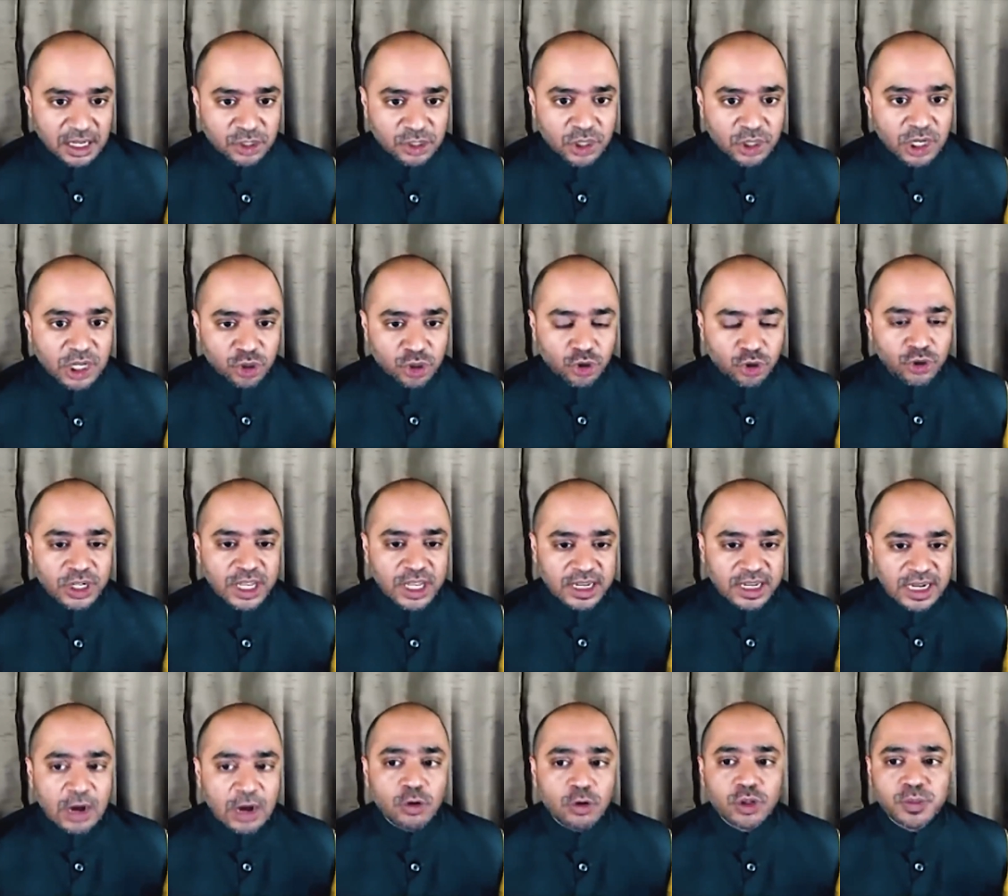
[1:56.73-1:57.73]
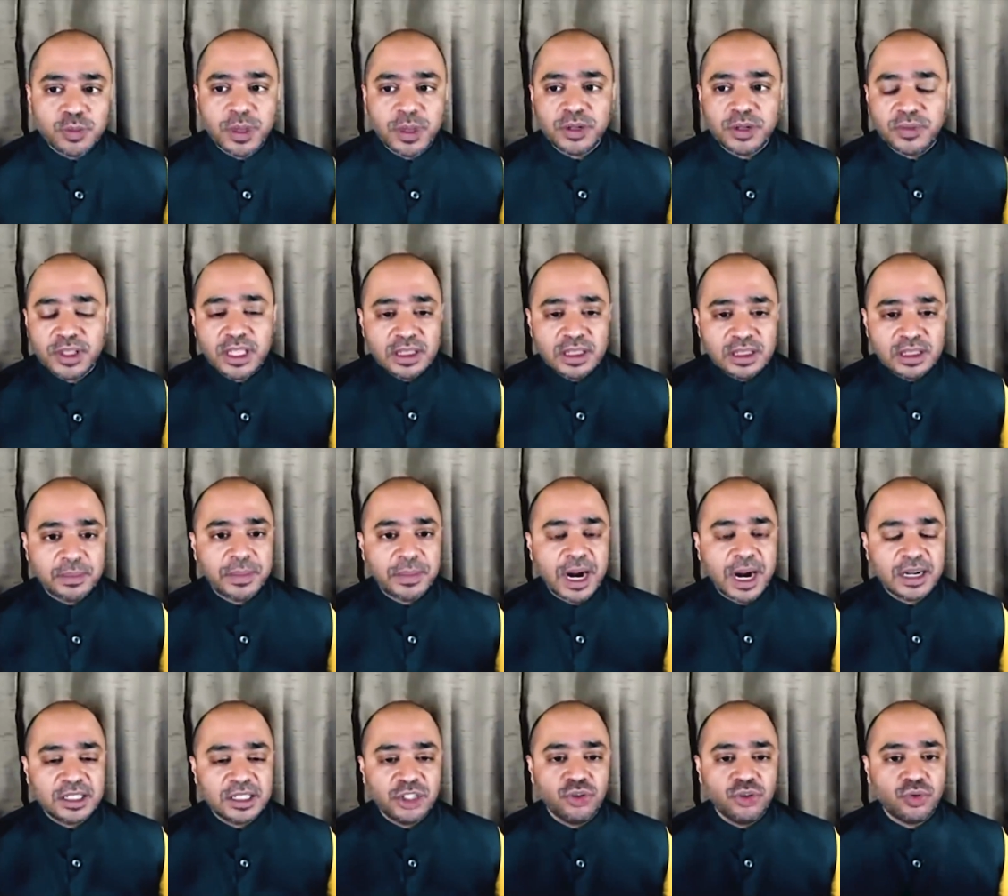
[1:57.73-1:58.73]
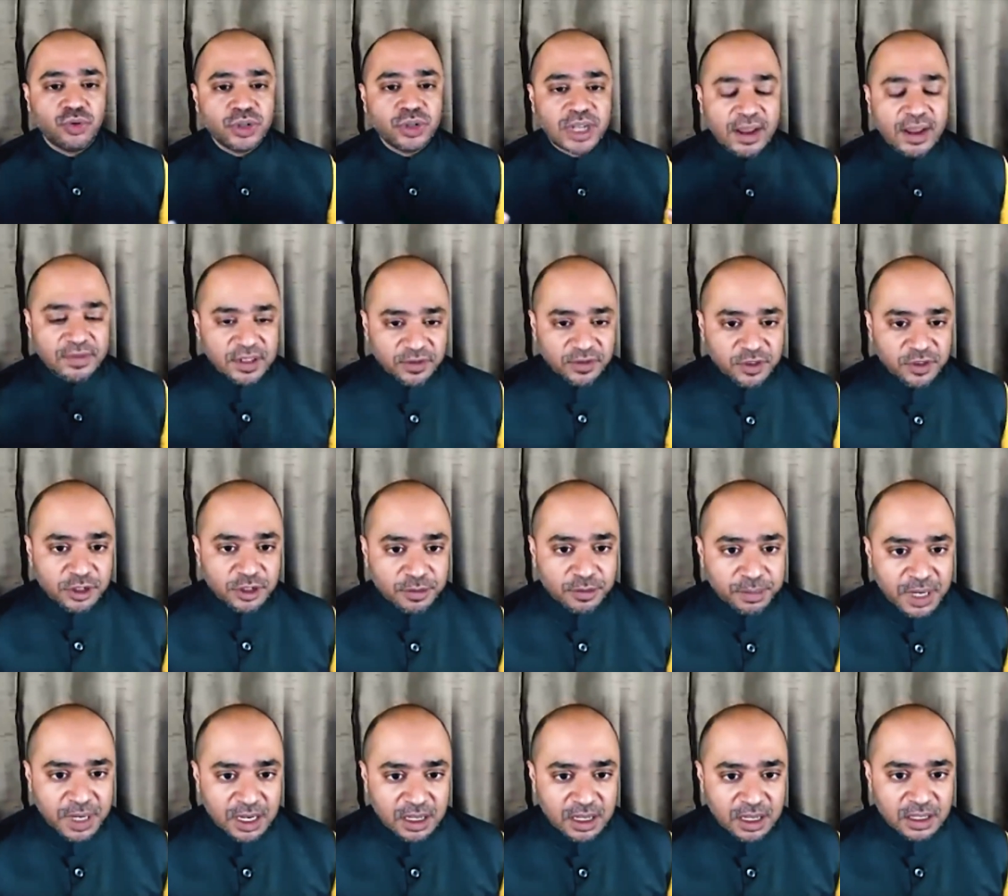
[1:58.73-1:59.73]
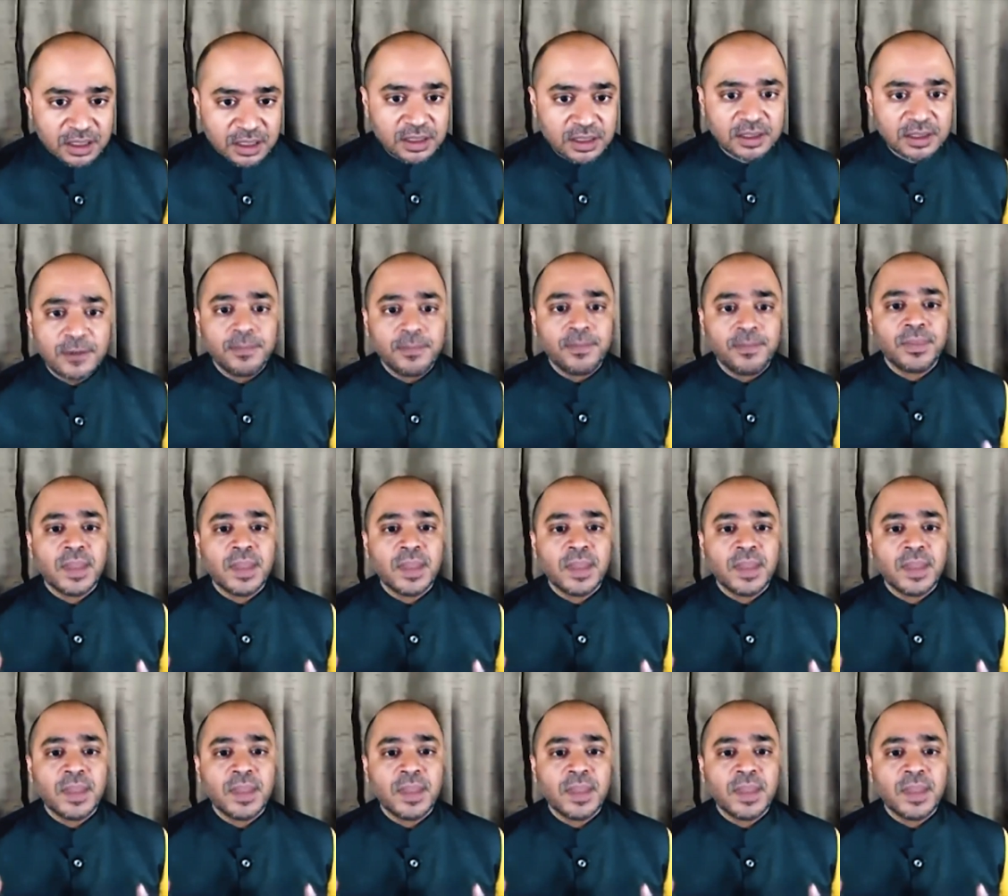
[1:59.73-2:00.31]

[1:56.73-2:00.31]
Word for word: It, it shouldn't get out, but within the party you could have different opinions,